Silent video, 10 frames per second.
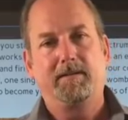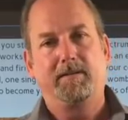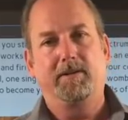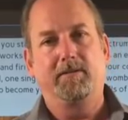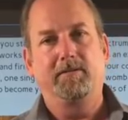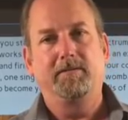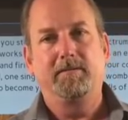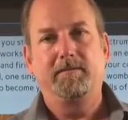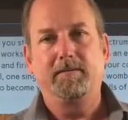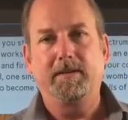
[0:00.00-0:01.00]
Note,
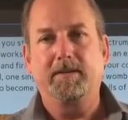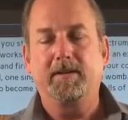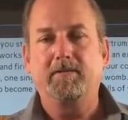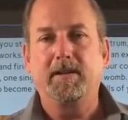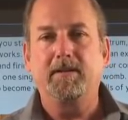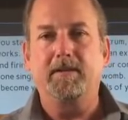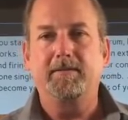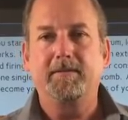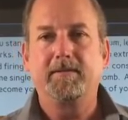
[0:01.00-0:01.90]
it's all relative.